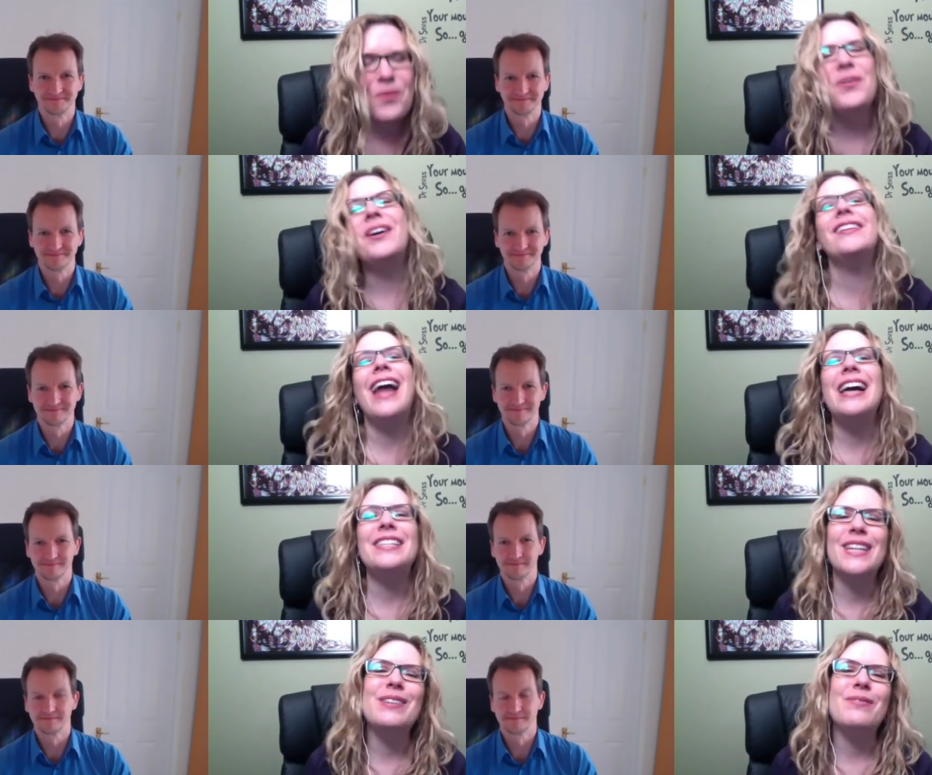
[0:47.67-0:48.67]
Speaker 1: well, last
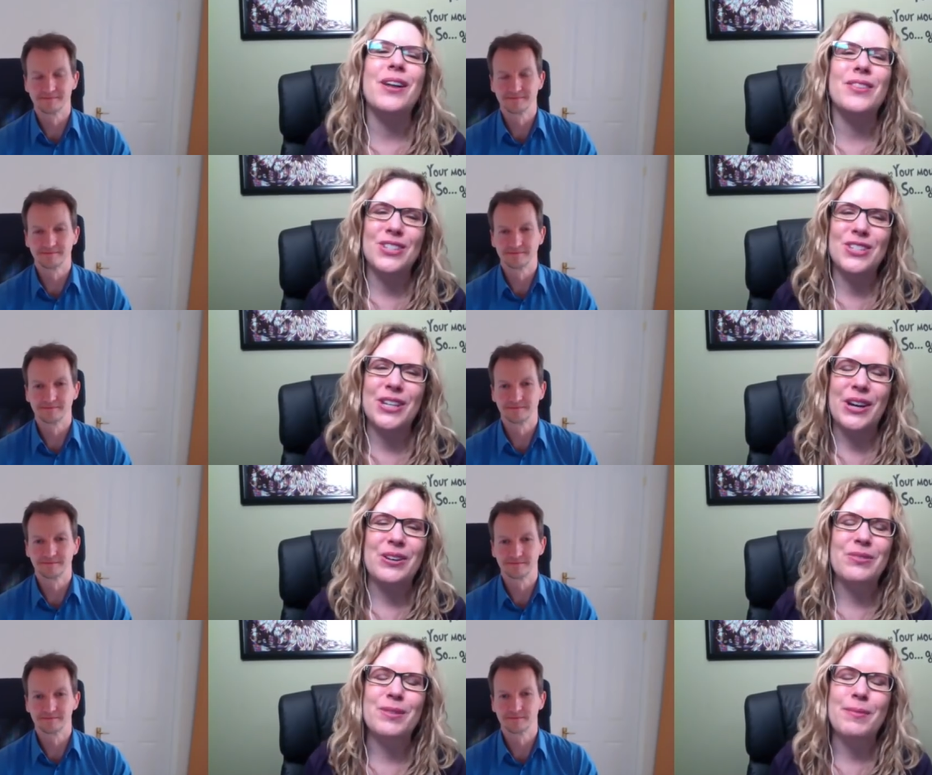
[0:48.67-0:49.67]
time on the show,
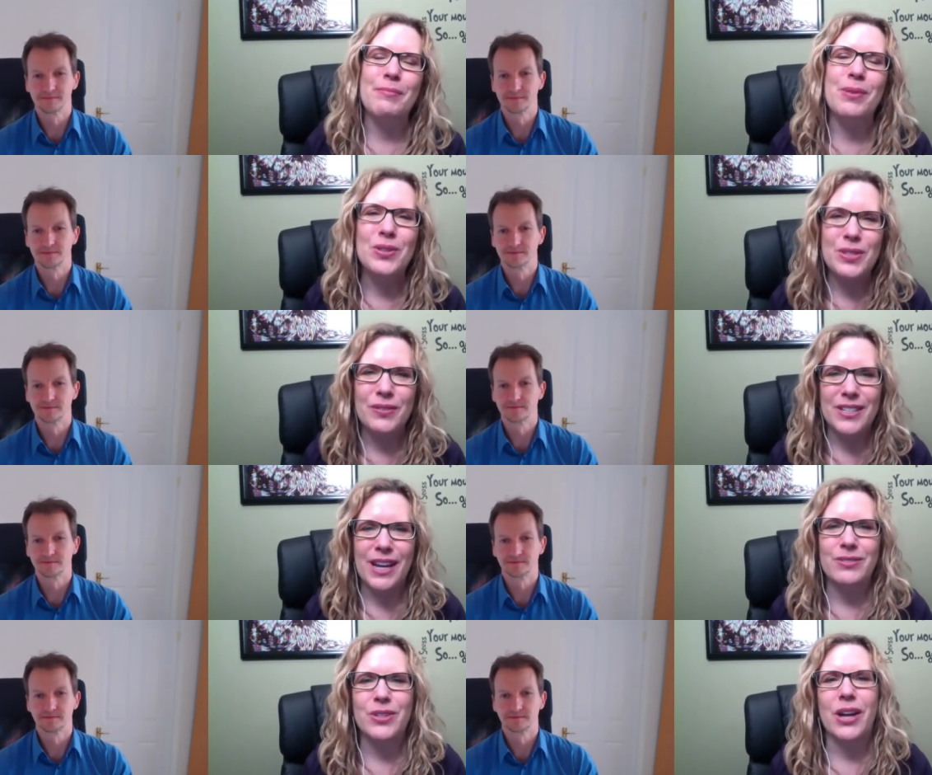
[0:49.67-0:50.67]
we spent most of our
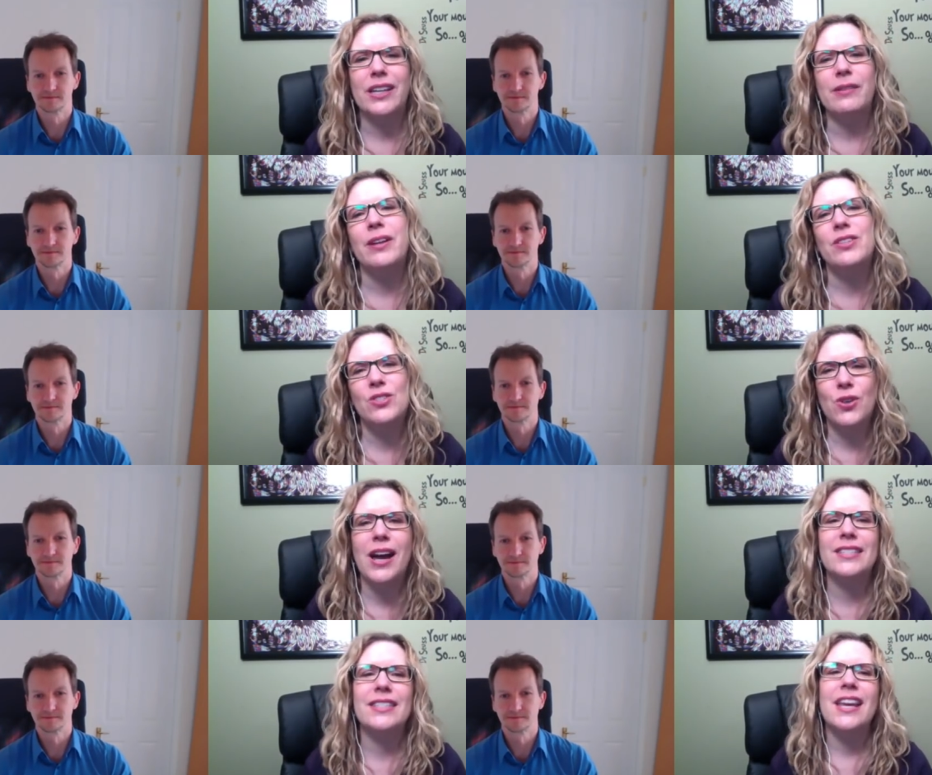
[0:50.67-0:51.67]
time talking about
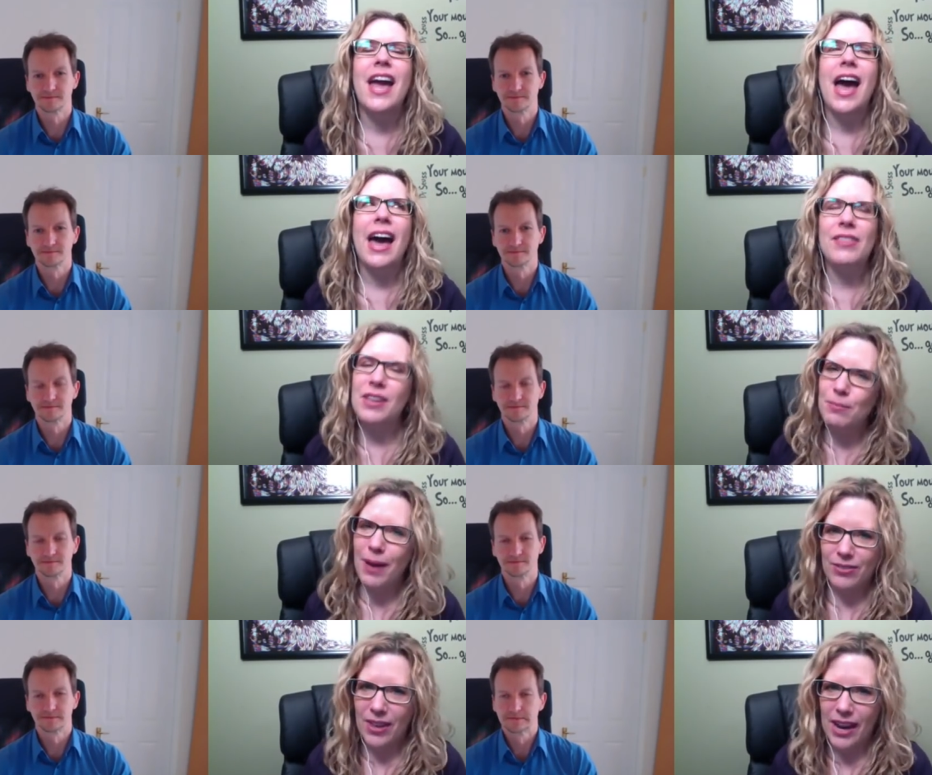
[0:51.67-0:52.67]
stress and the
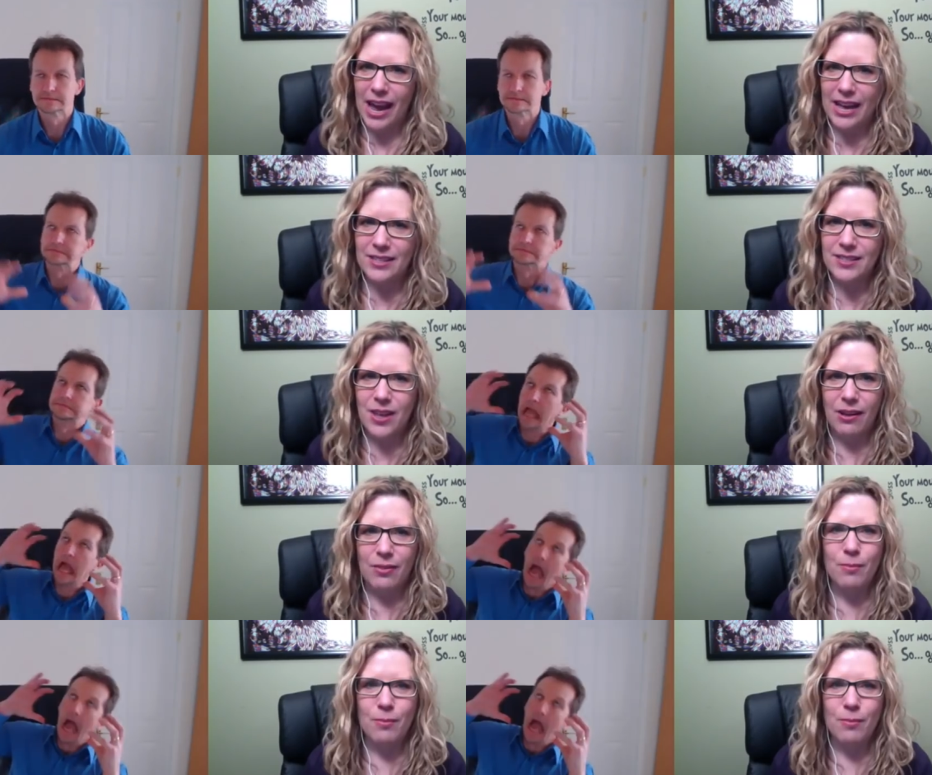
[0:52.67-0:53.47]
impact that it has on the